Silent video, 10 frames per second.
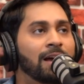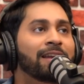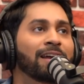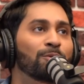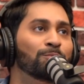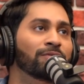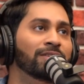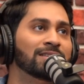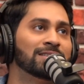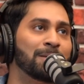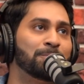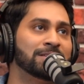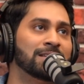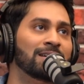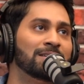and how movies
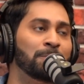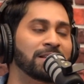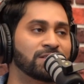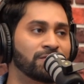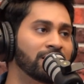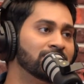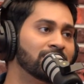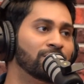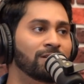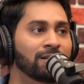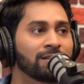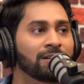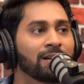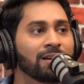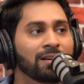represent best friends and all,
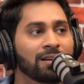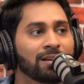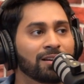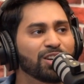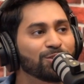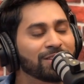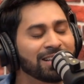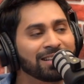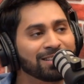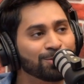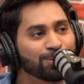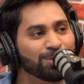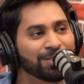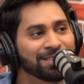do you think that's true?